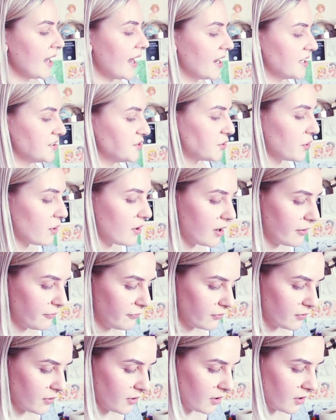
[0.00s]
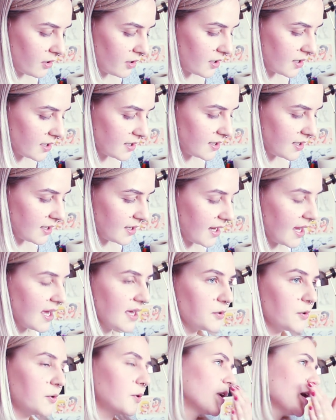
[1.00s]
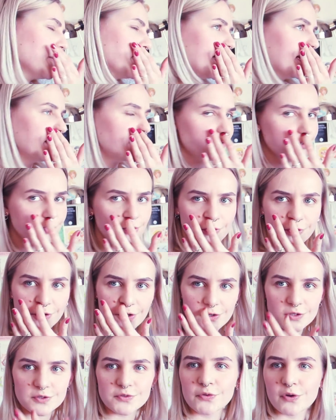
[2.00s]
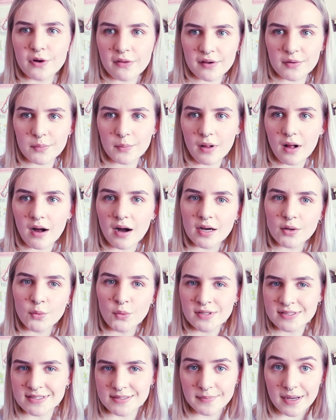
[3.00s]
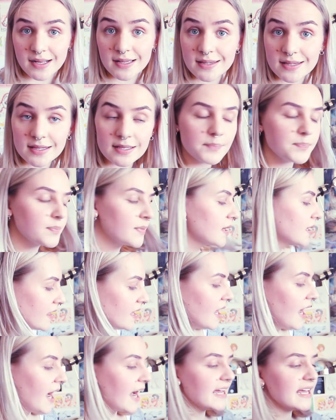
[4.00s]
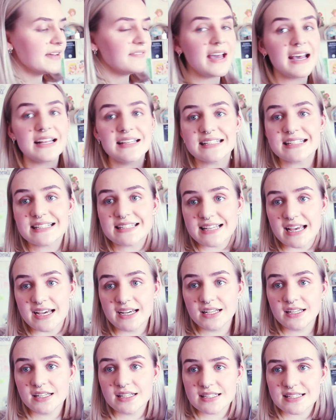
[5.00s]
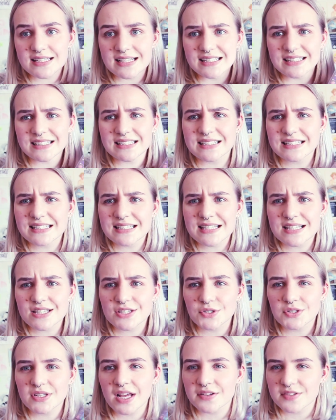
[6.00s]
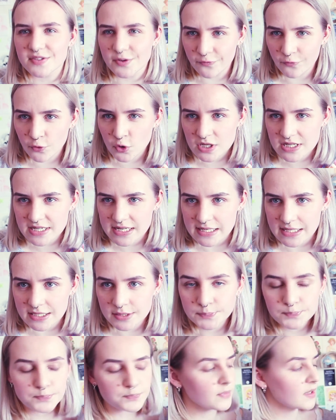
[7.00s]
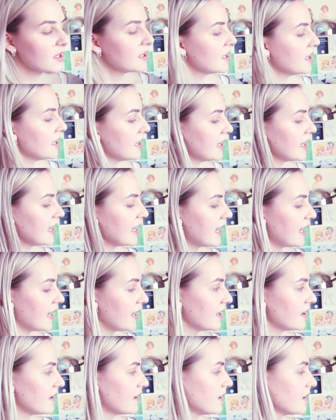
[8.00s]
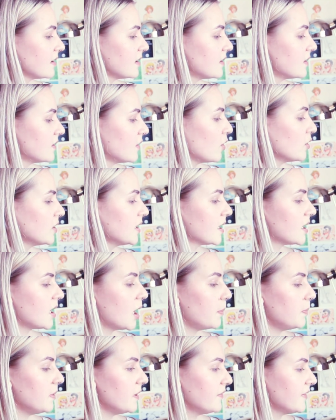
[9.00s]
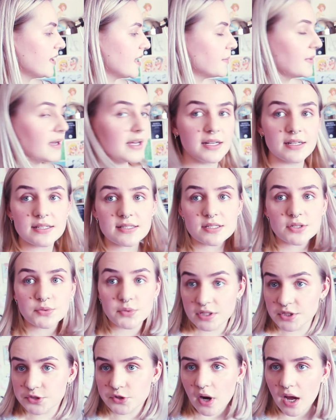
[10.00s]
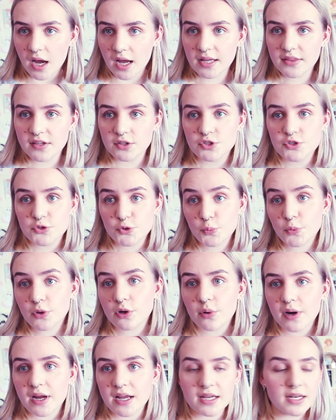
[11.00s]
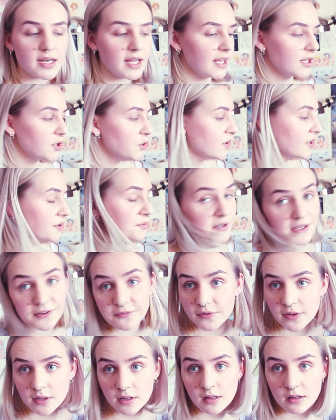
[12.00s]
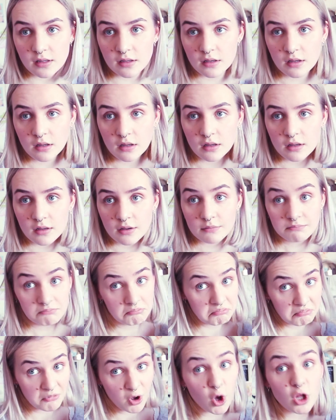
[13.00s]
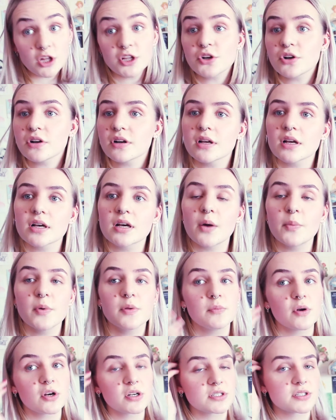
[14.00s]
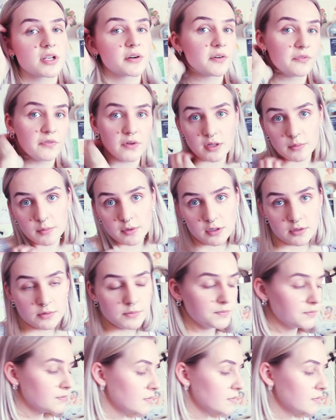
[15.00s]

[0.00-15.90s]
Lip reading: I draw I make tutorials for their blog once a month. I have had this set since 2014 and only a couple of them has run dry. They're super great and you can refill. All your Copic markers are refillable.